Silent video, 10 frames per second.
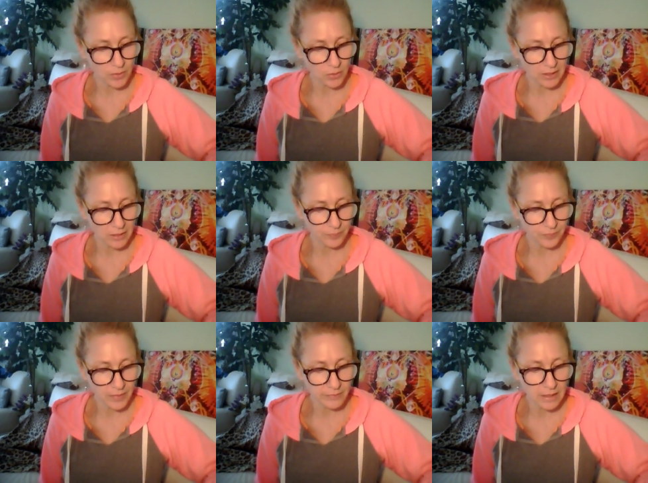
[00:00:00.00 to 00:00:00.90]
the beauty
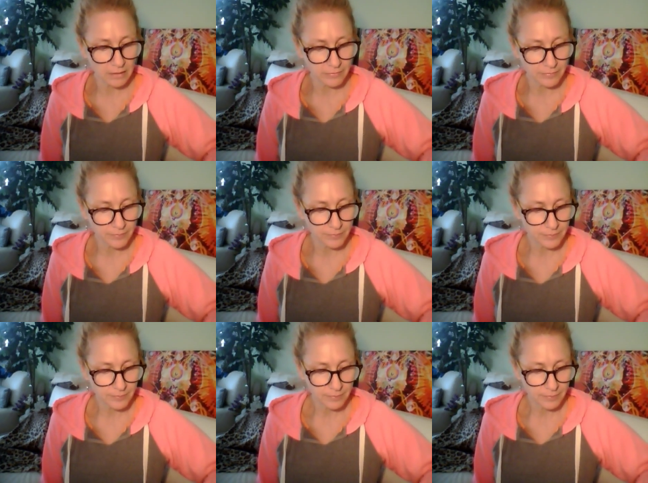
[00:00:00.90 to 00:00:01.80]
of love.
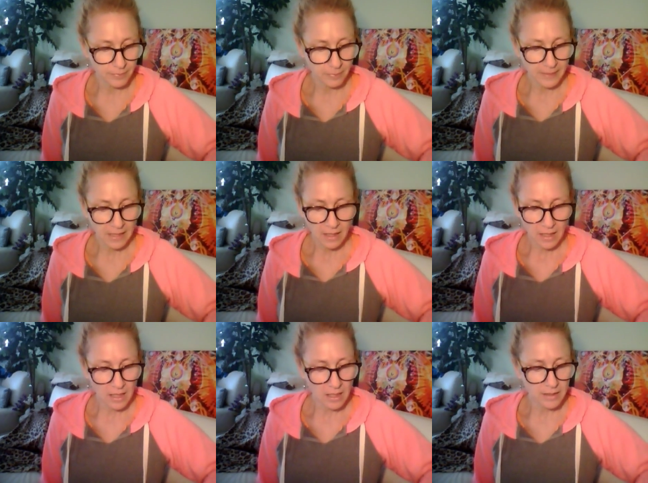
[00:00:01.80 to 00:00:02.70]

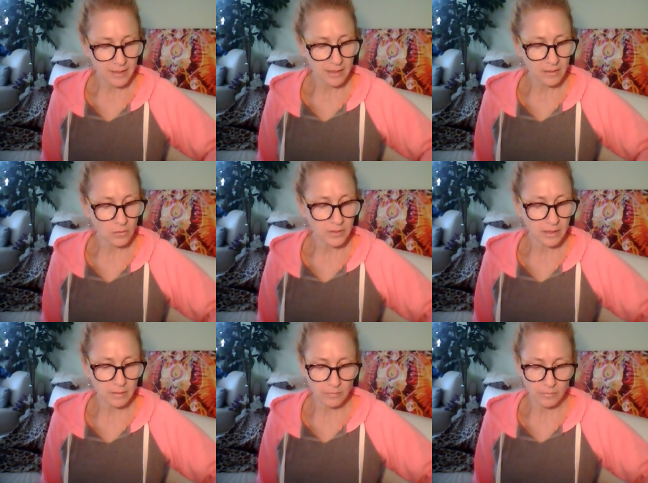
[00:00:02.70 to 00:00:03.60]
Uh, the
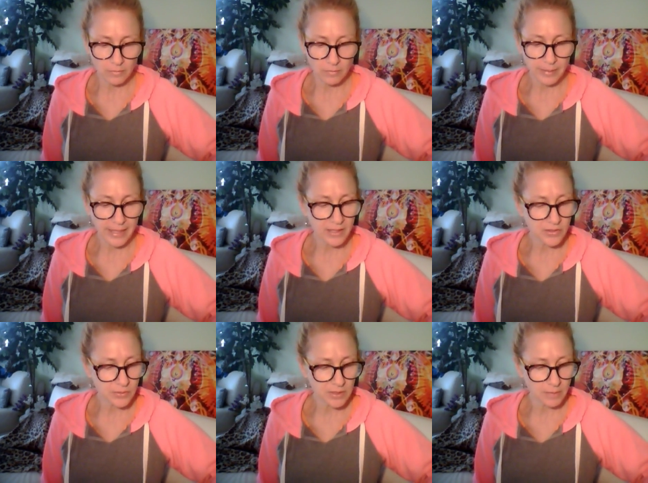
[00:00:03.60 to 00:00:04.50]
only
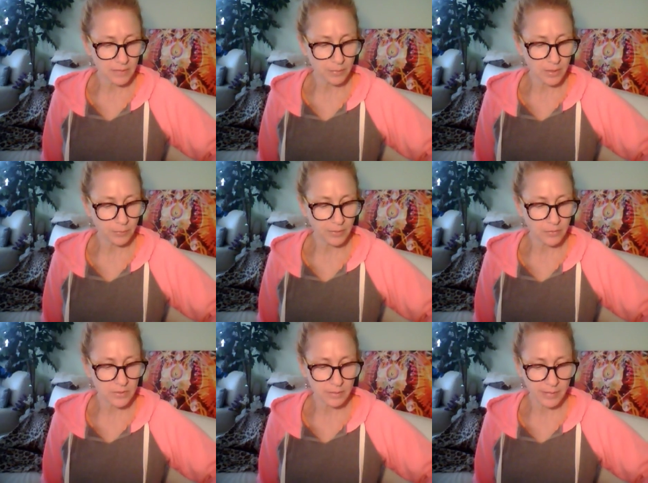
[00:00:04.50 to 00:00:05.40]
page that was coming up
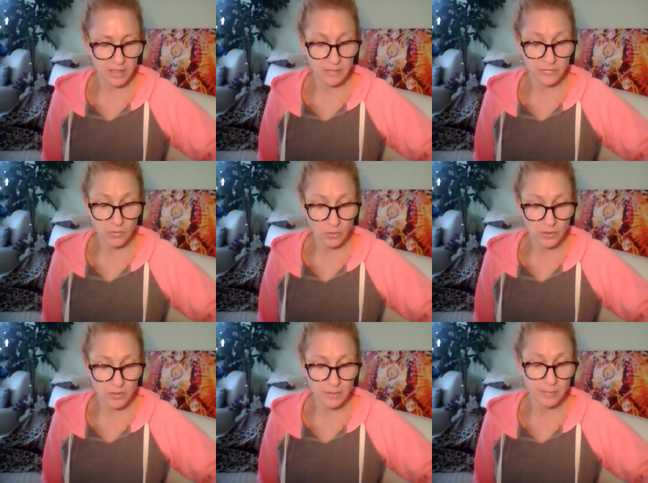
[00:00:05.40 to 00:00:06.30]
upright was the Page of
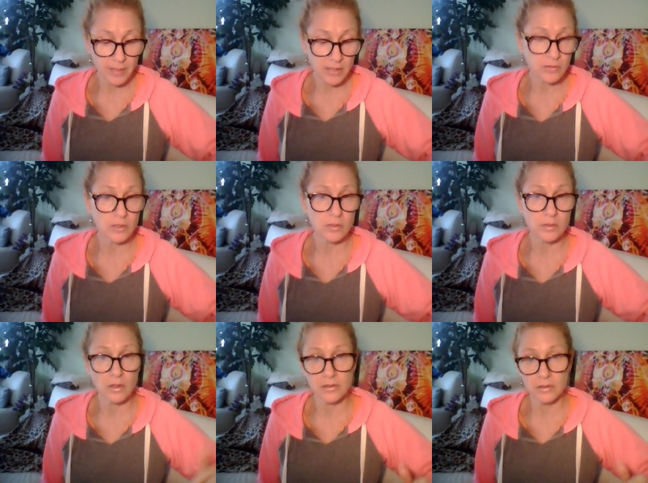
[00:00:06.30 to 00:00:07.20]
Swords, but the Page of Swords
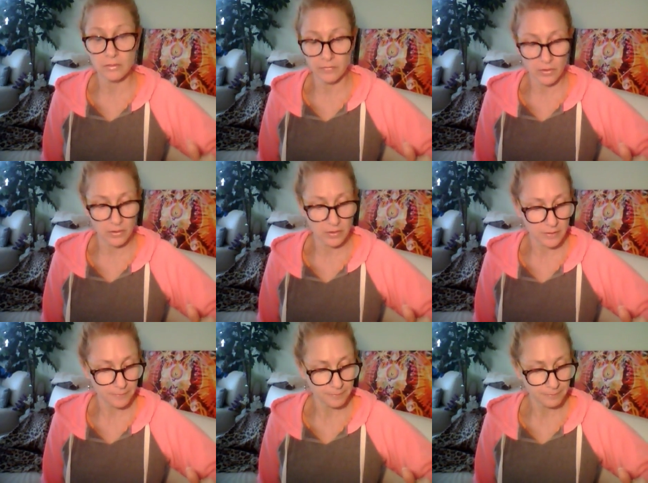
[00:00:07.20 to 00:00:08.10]
was also reversed.
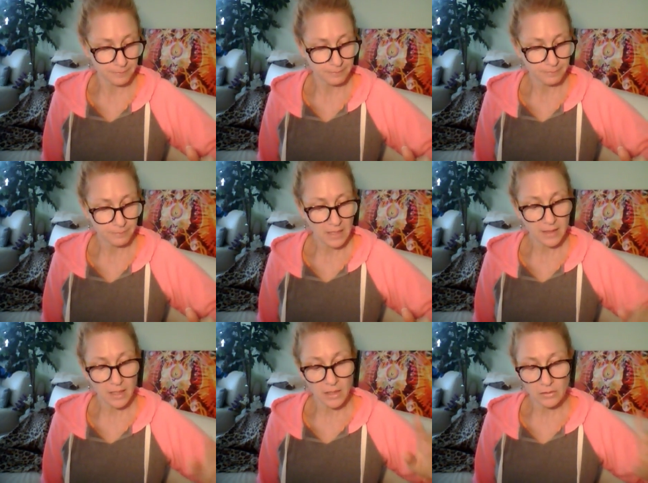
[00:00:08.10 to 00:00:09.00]

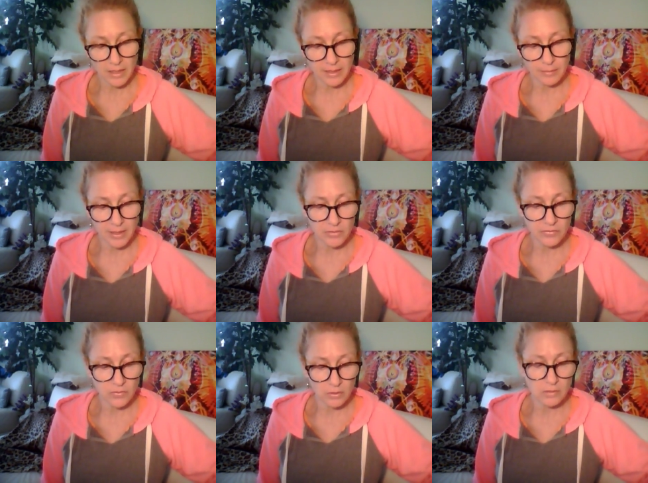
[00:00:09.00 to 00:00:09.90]
The underlying Page
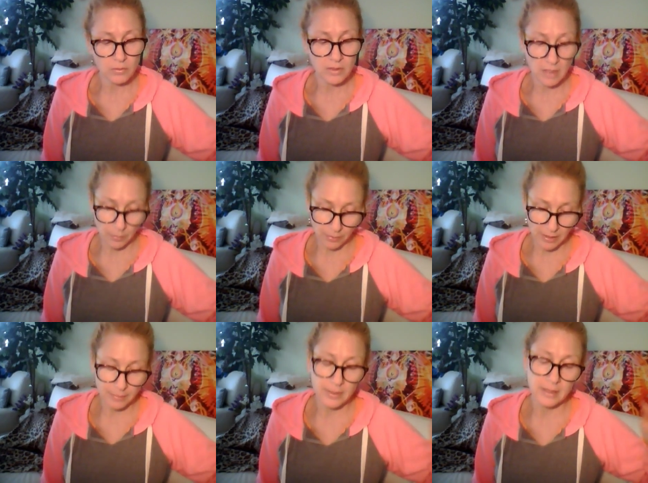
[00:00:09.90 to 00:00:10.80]
of Swords was
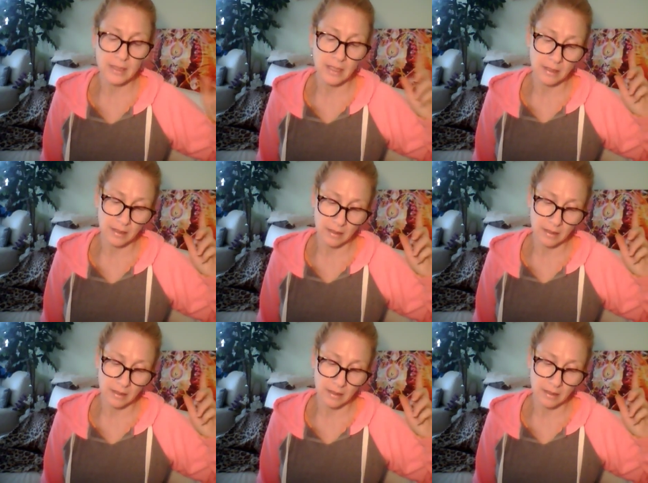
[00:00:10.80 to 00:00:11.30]
upright, but the